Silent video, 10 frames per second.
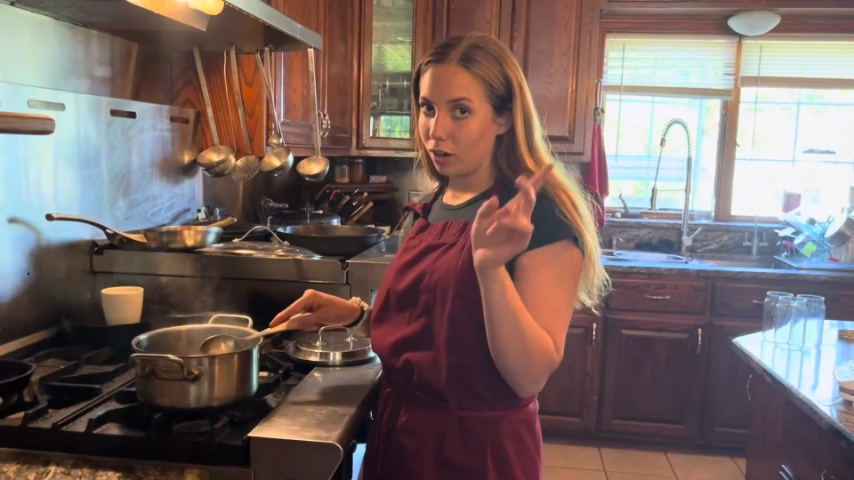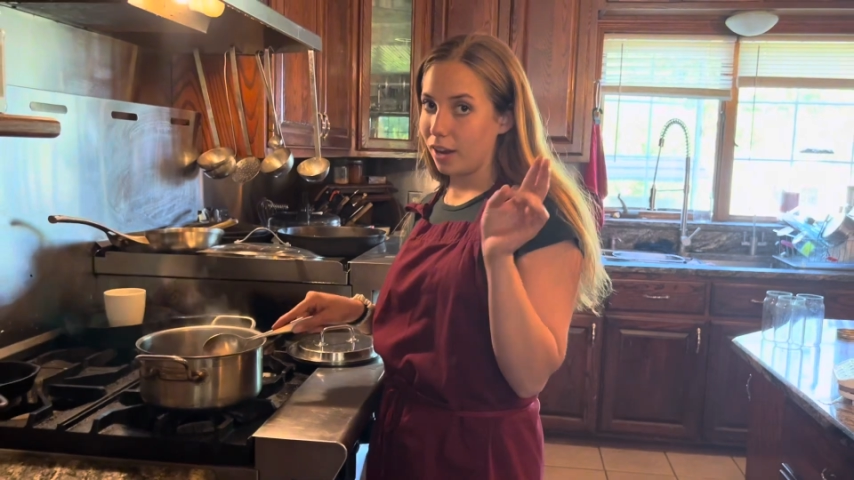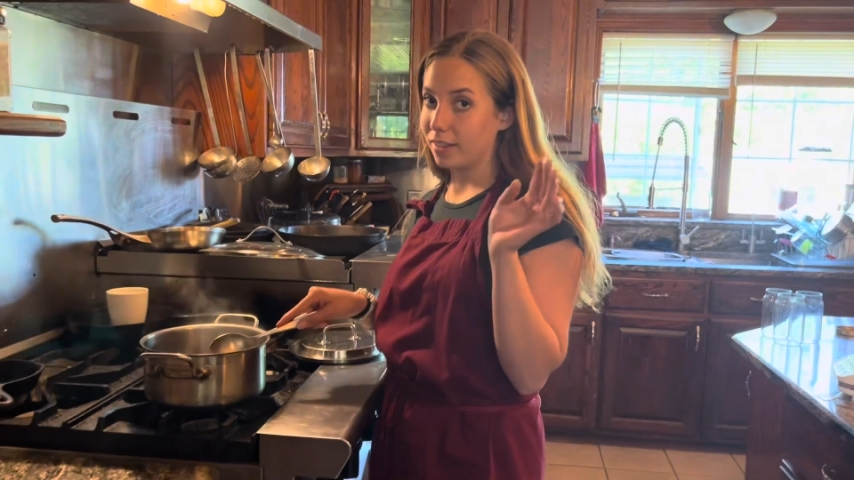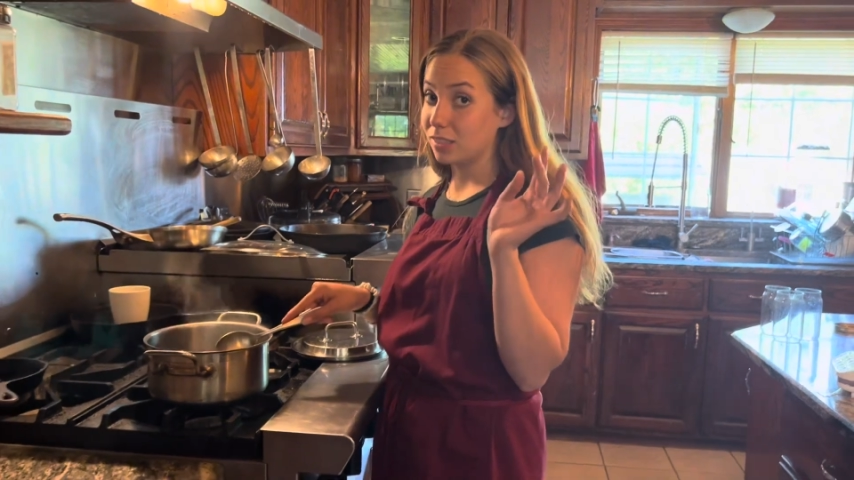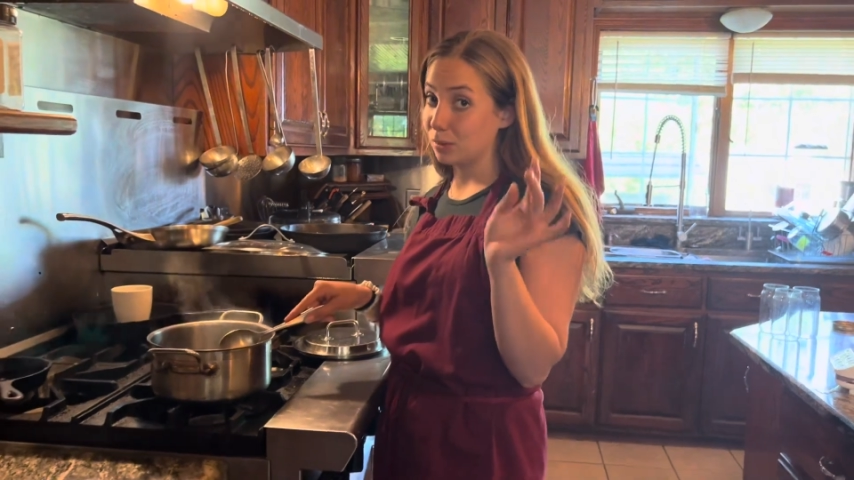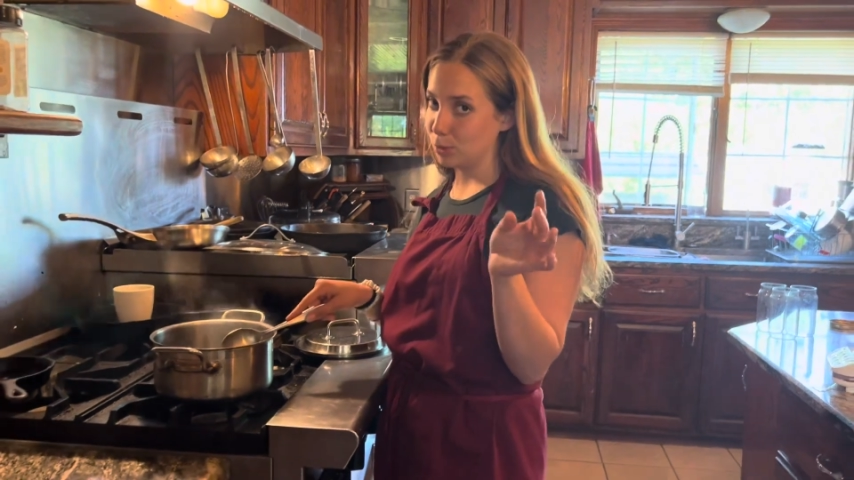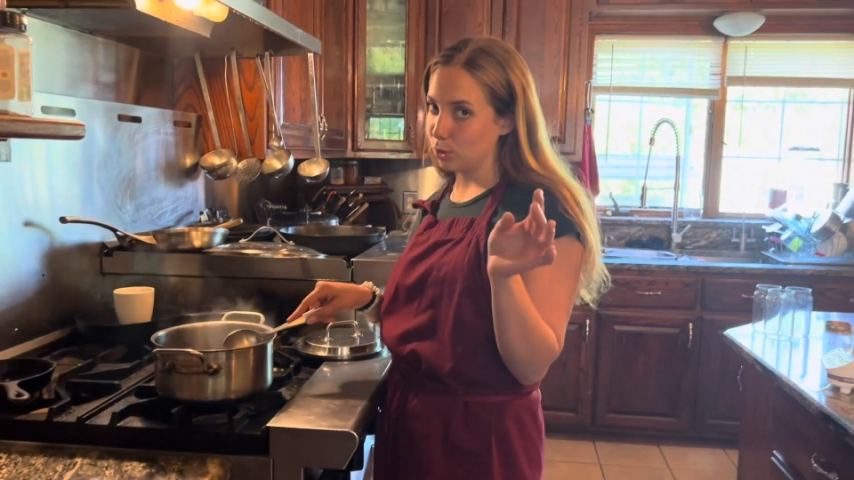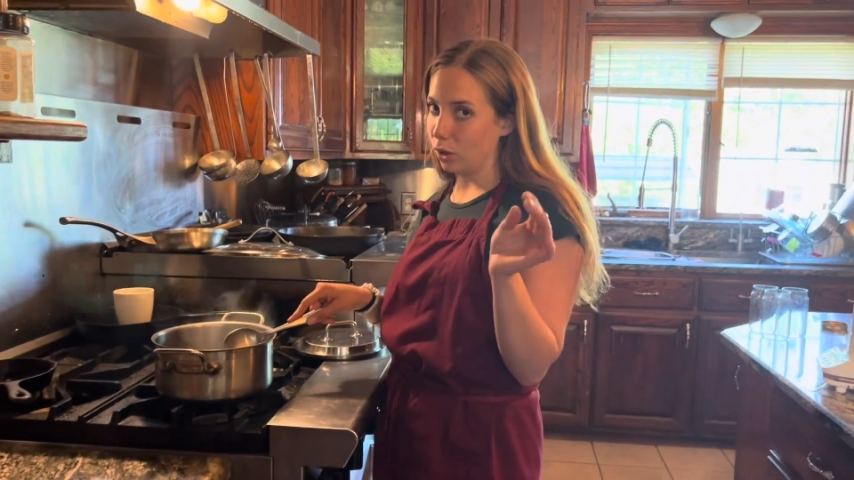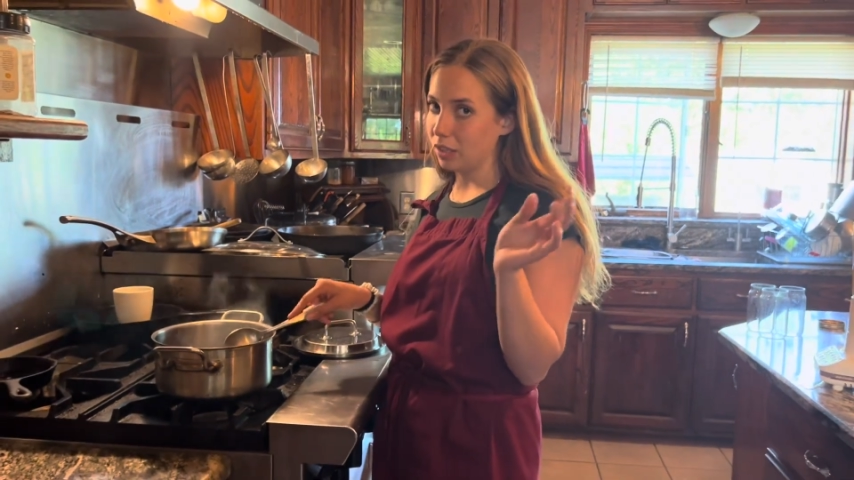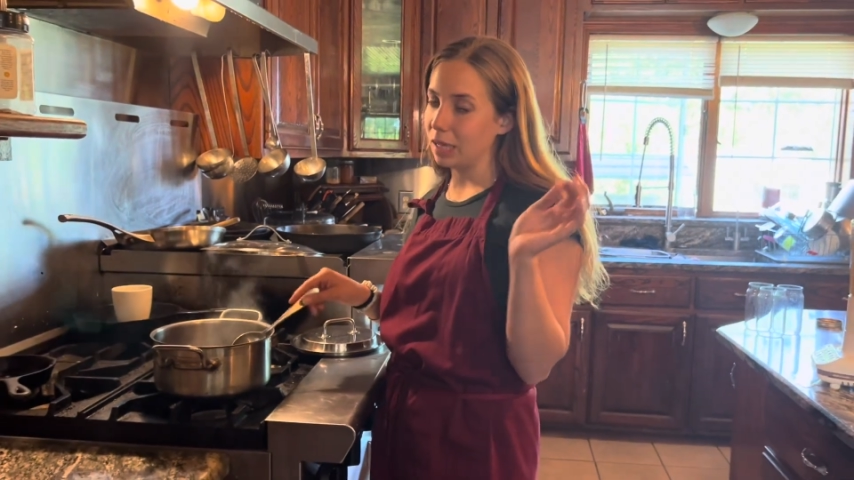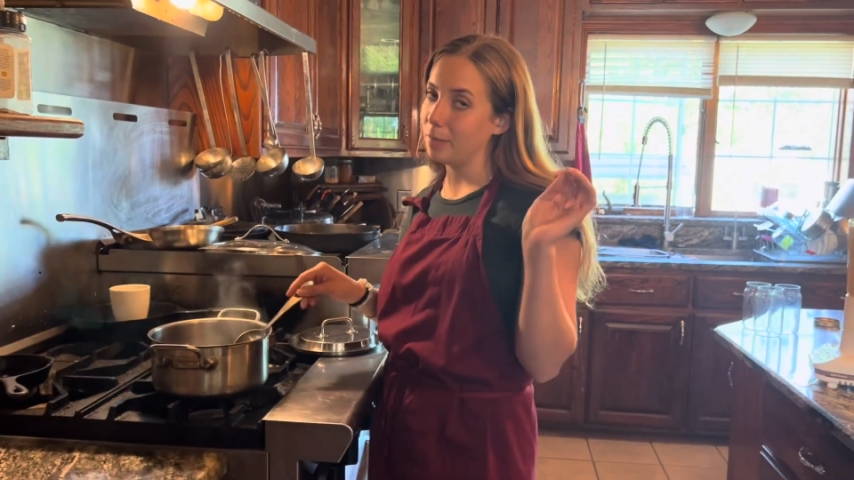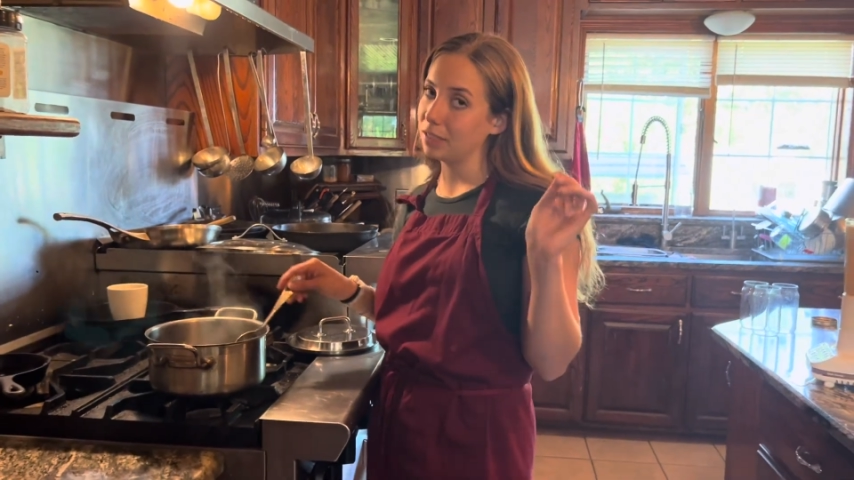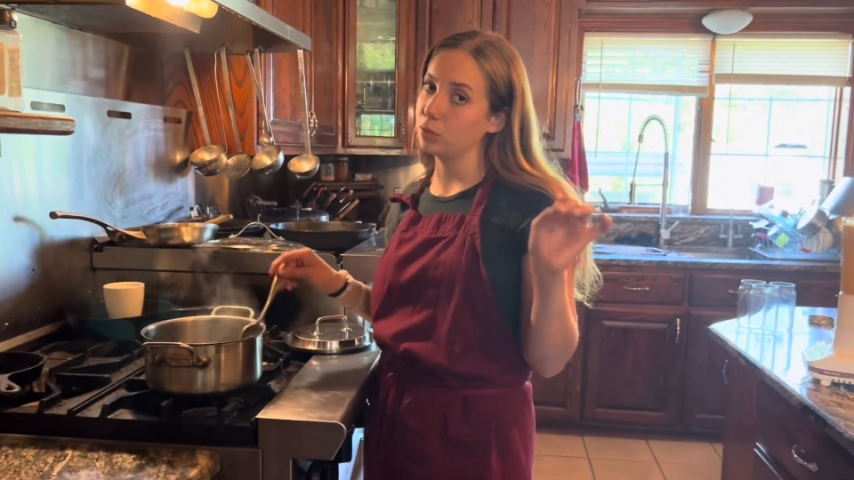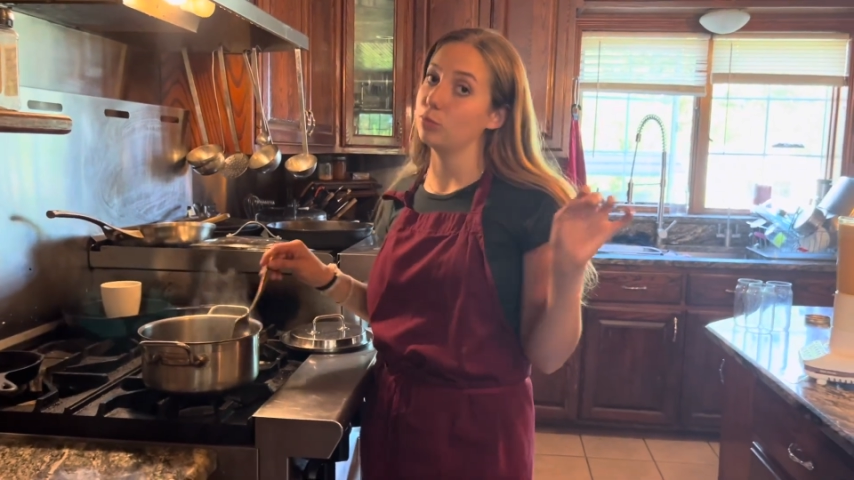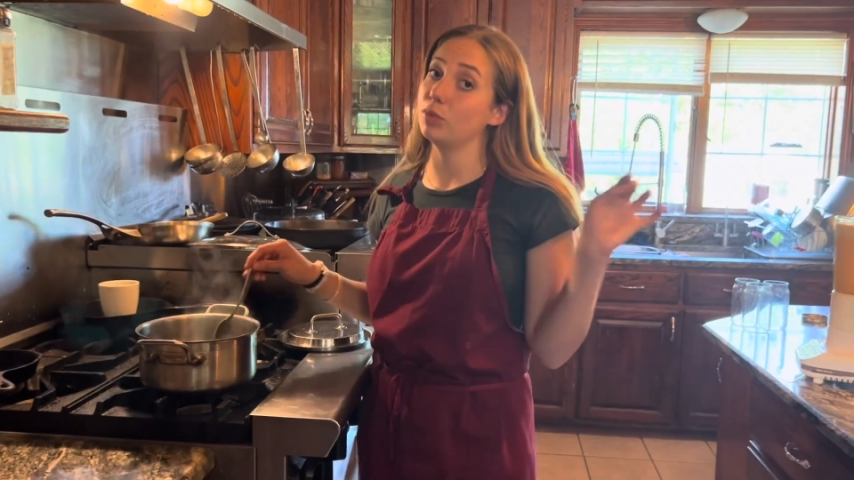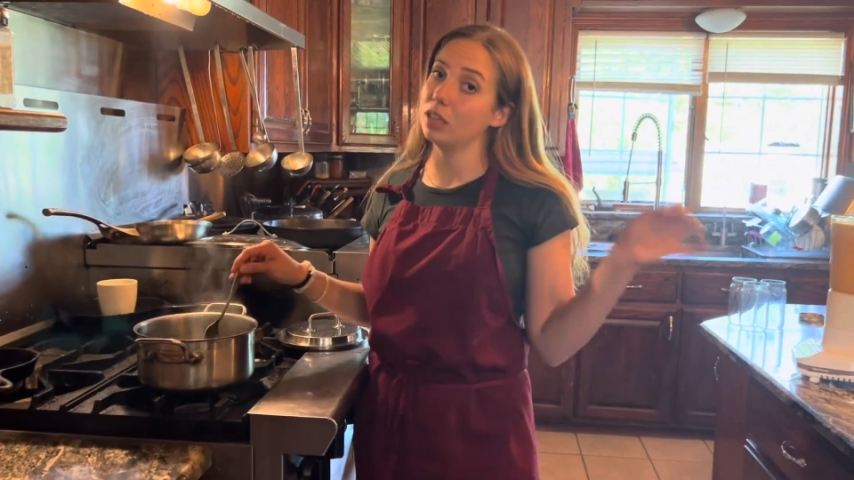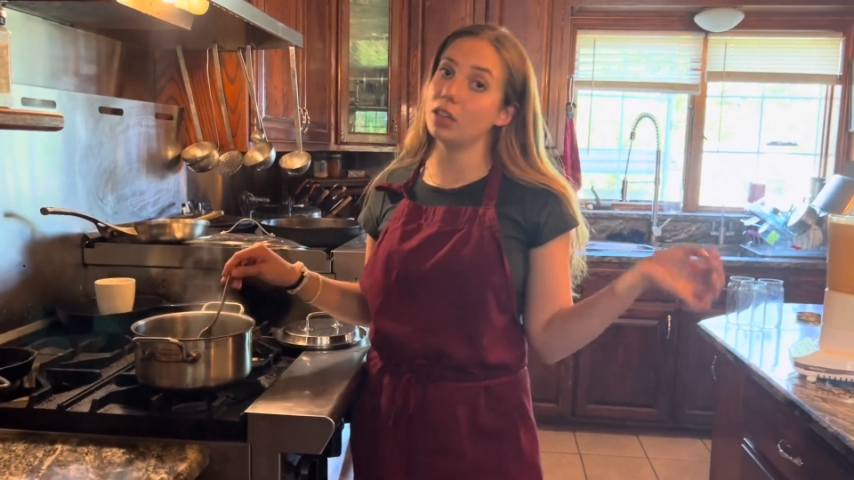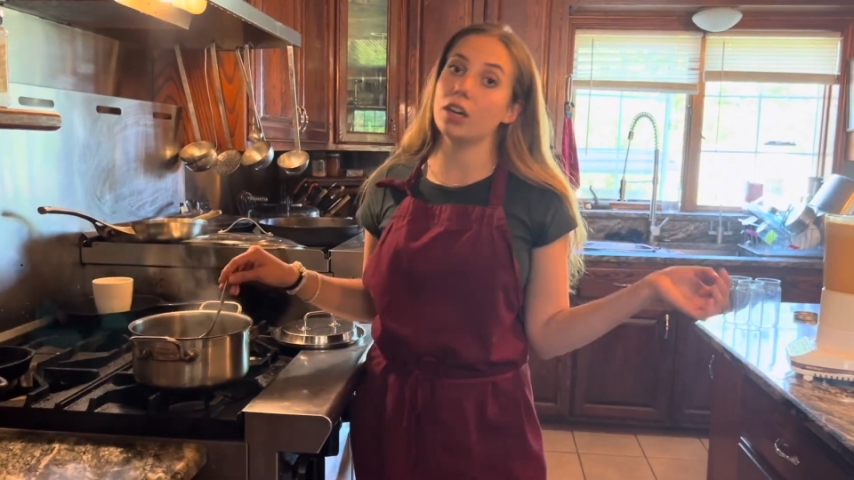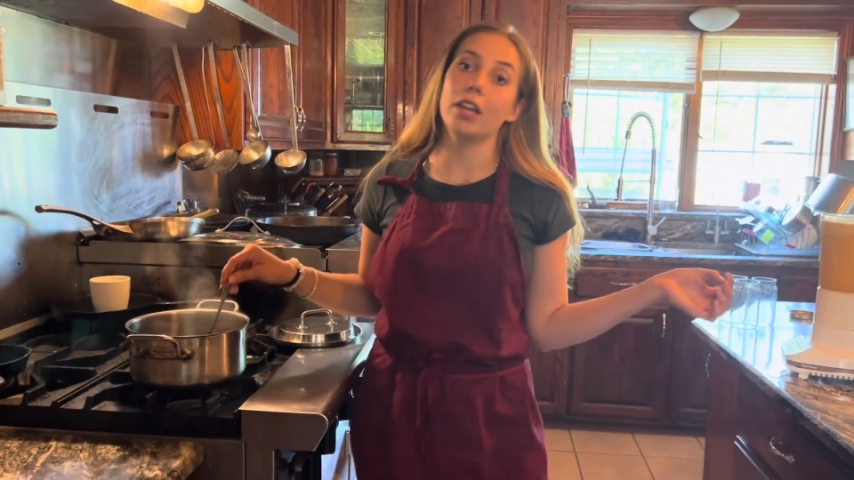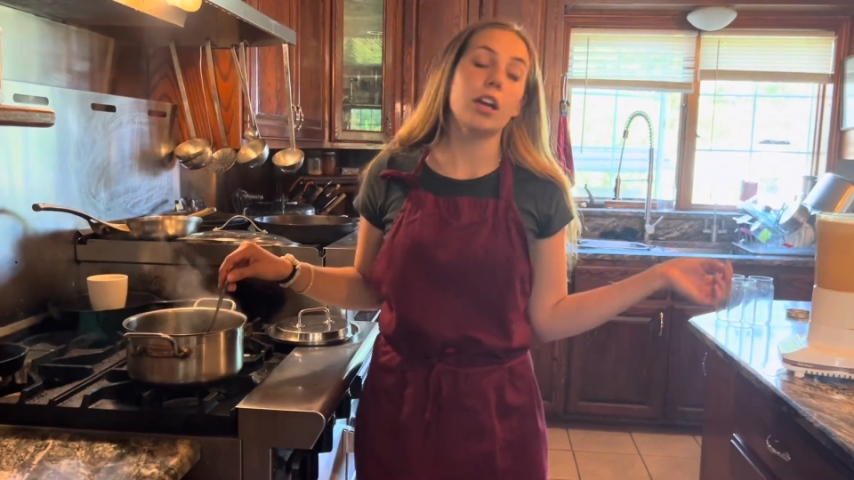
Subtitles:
and some salt, it makes a really good